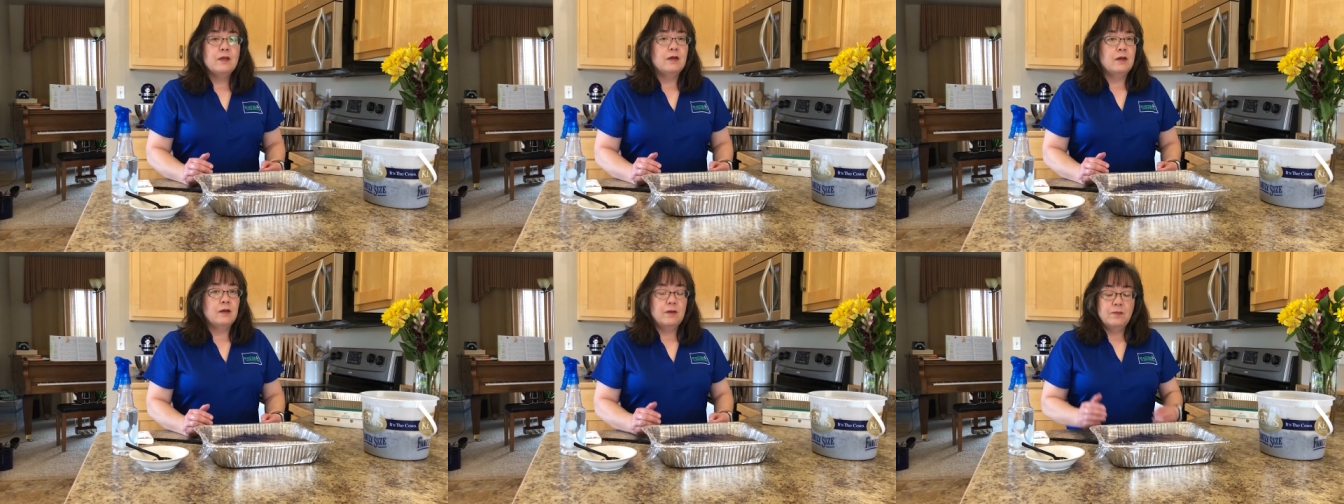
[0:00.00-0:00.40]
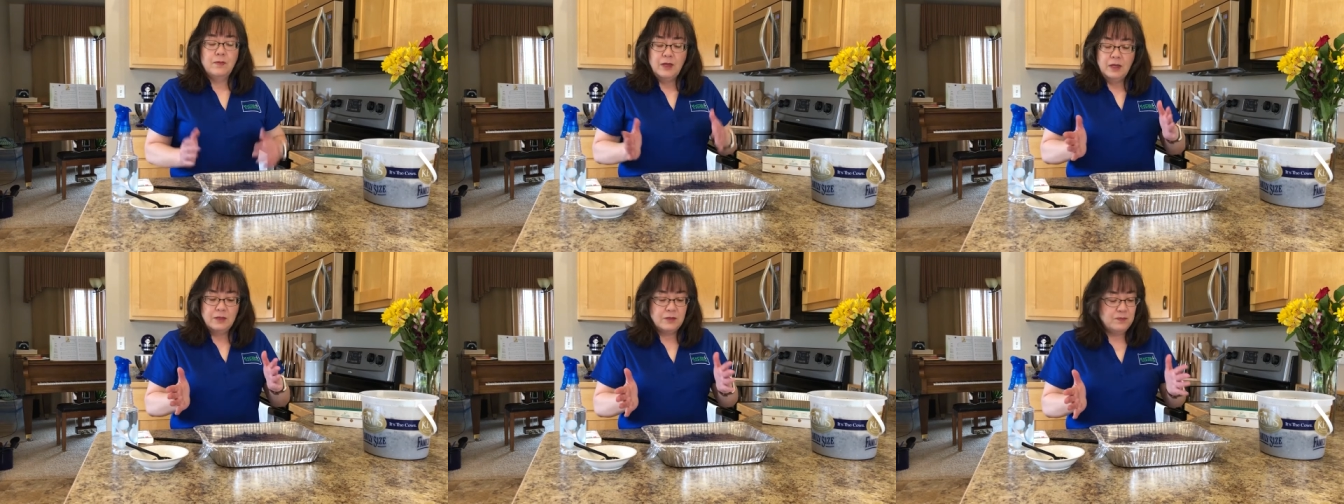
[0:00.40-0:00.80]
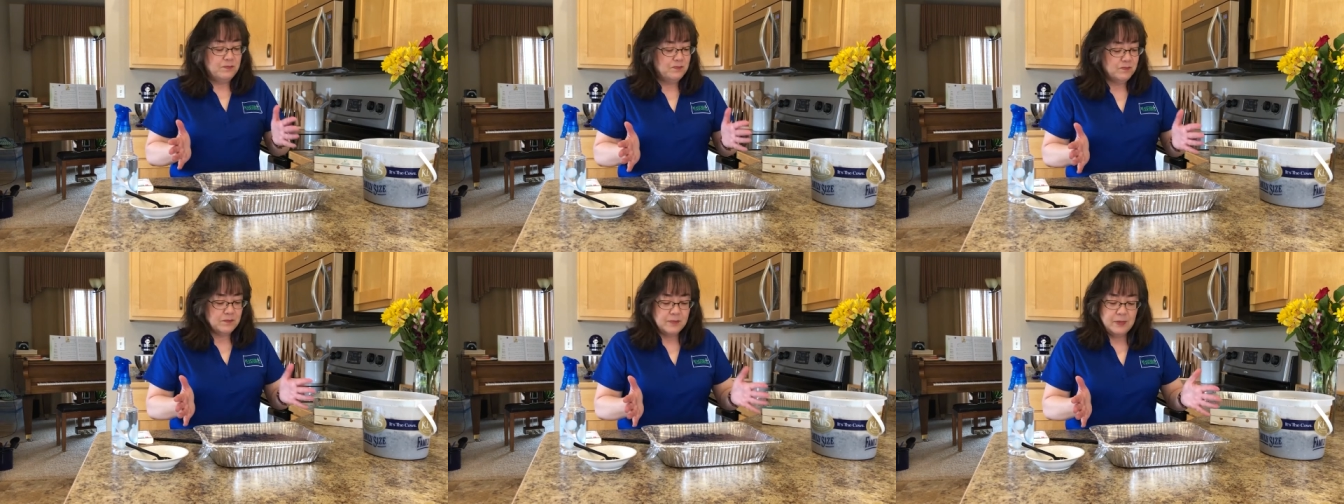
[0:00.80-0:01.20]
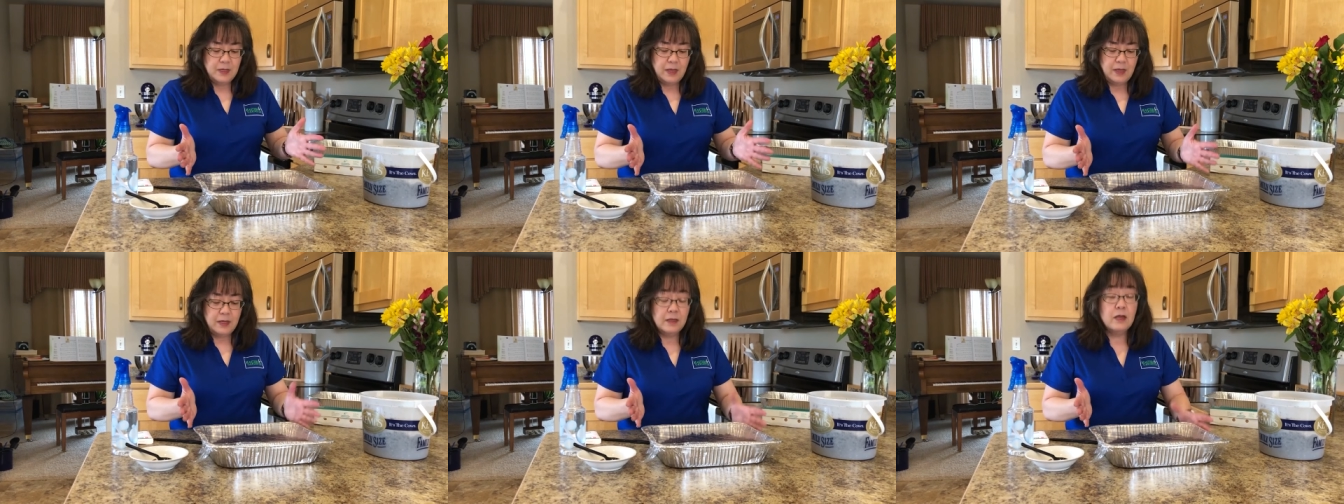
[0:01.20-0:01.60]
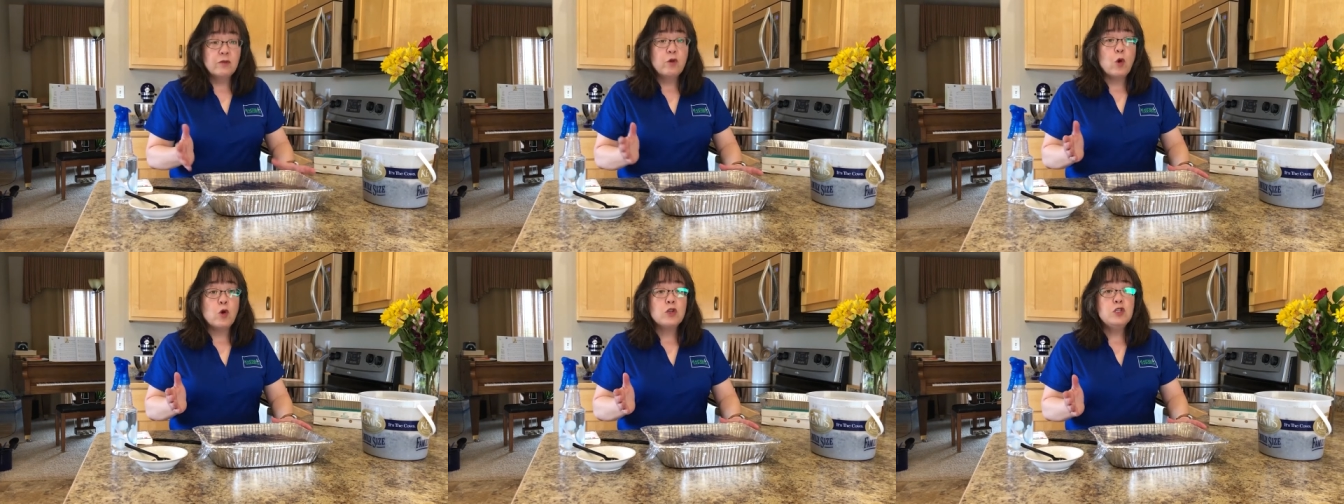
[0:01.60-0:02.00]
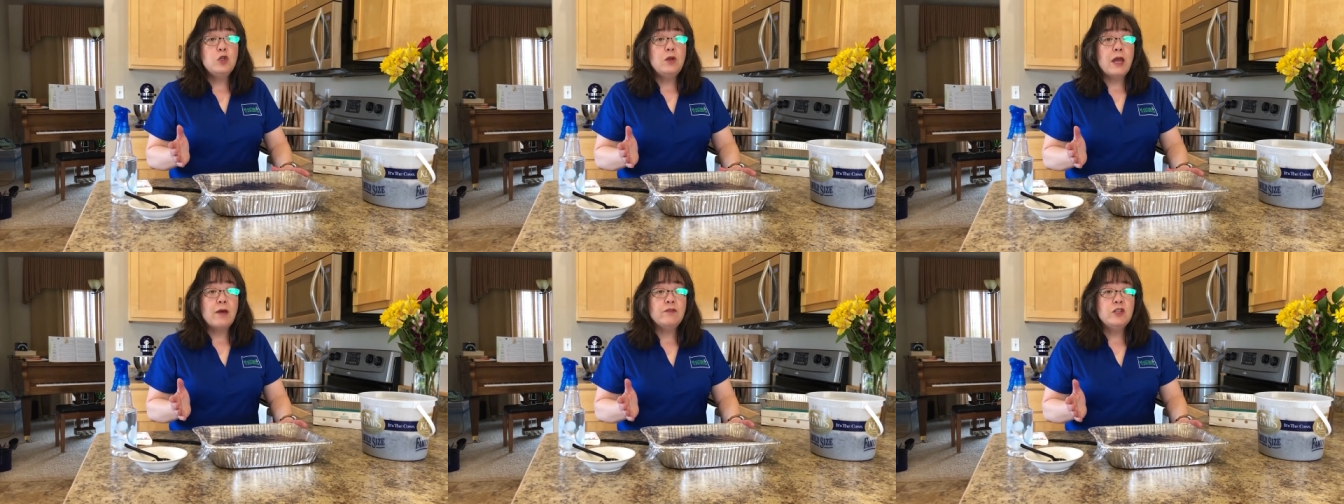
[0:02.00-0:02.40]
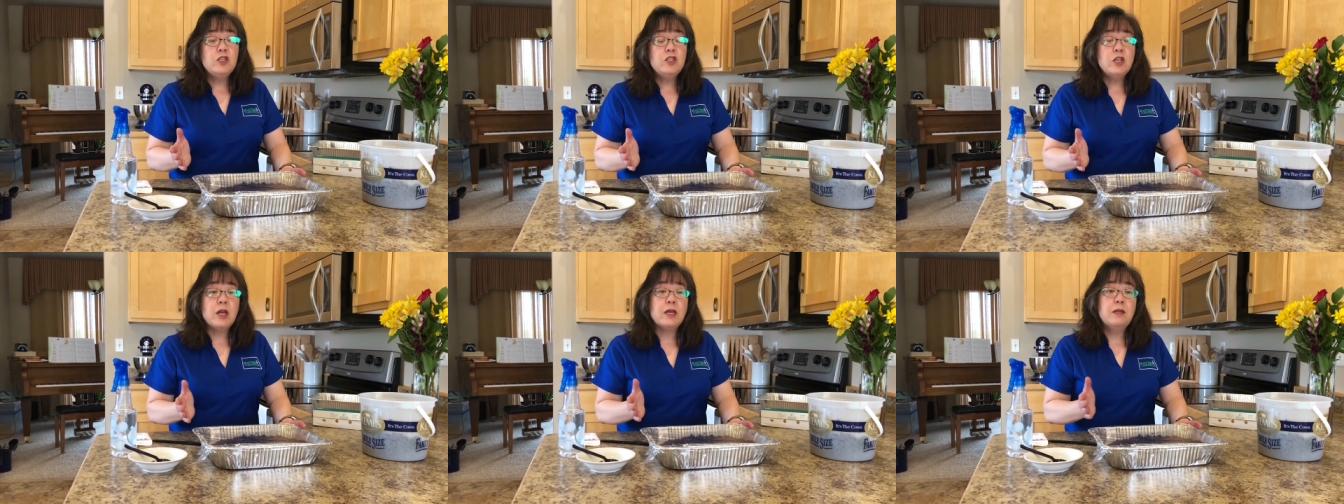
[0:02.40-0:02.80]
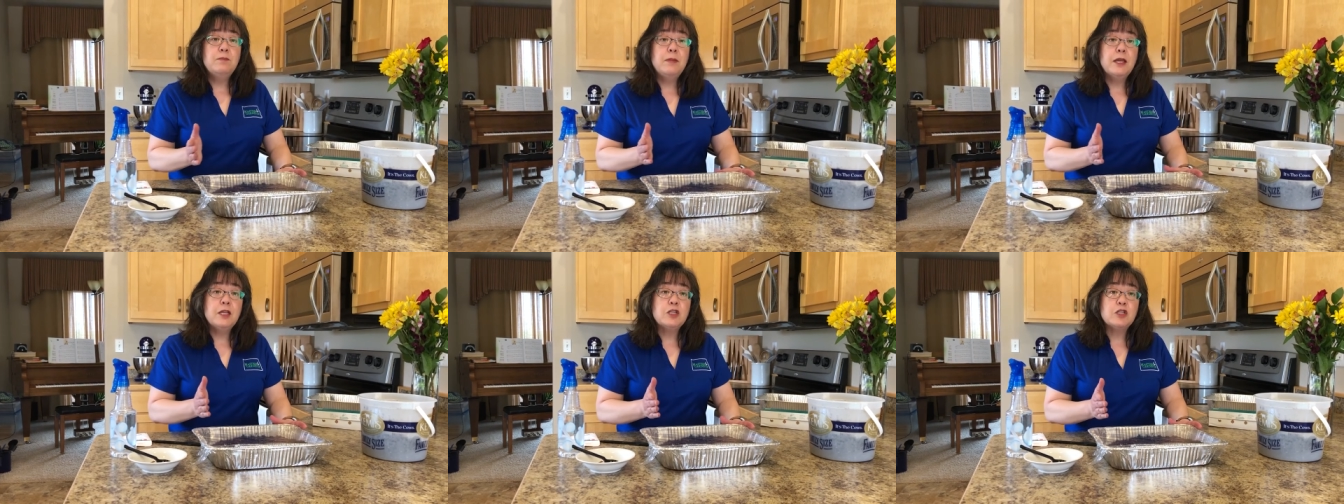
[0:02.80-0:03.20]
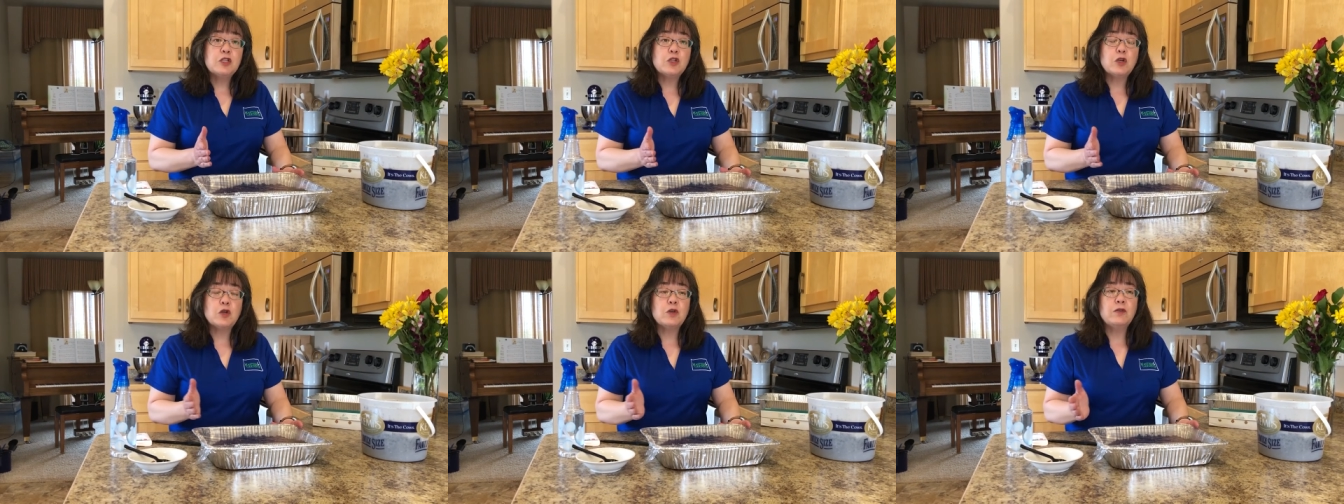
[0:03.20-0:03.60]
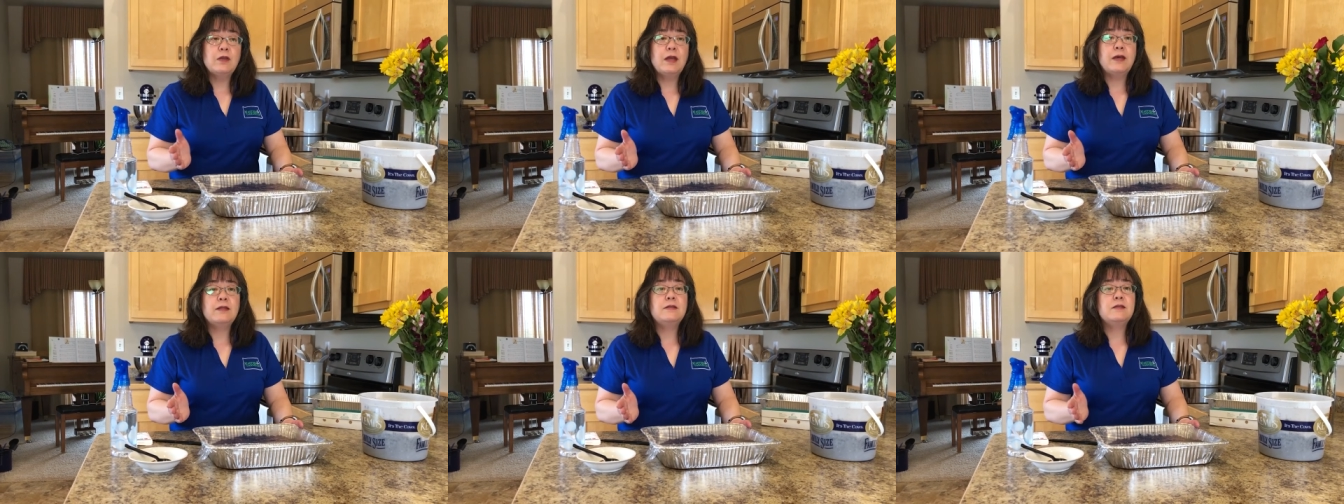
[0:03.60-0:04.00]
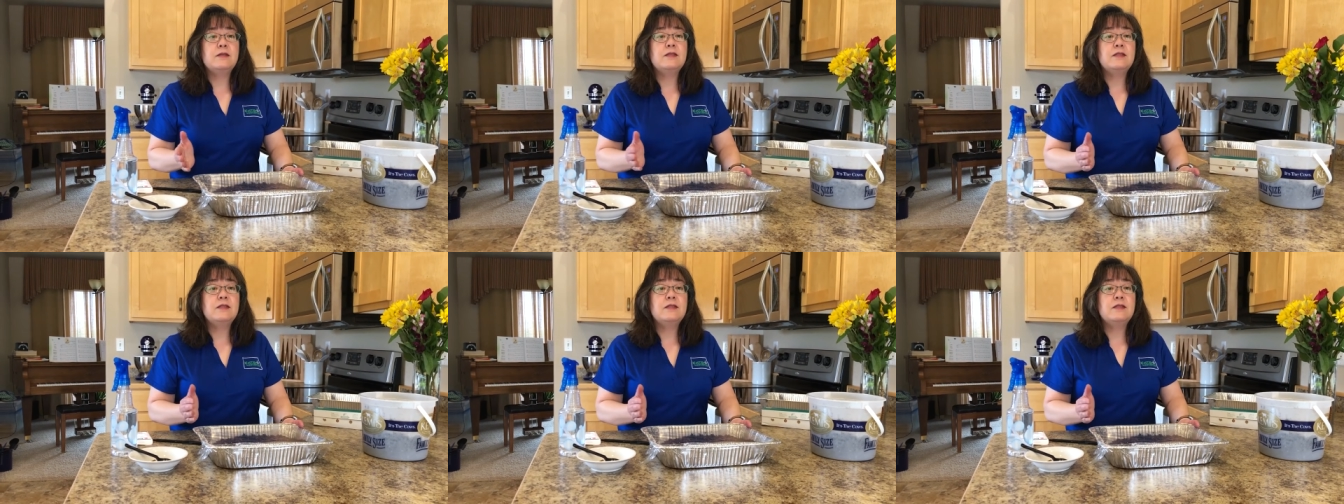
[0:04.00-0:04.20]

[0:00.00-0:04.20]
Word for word: Uh, it, and then of course you'd have to check and make sure that